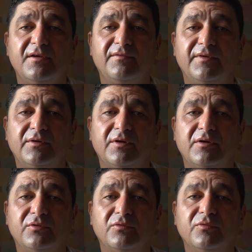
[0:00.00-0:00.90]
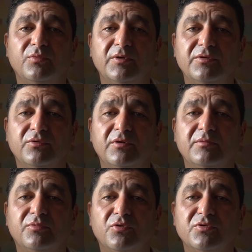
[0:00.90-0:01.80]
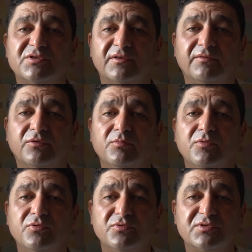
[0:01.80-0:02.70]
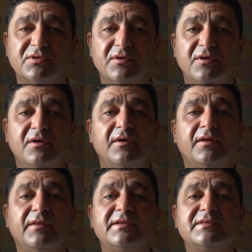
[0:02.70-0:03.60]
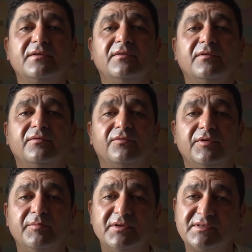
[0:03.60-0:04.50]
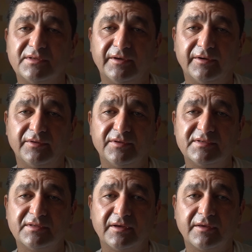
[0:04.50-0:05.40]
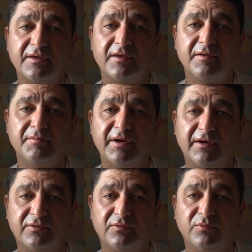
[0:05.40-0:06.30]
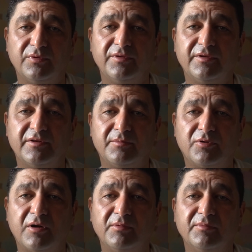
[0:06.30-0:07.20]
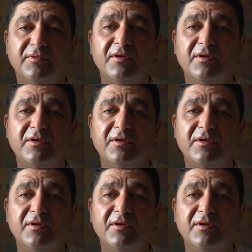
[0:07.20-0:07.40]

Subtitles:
fell out of the window and broke several bones. Less than 3 months later, this Lucky came back with another problem.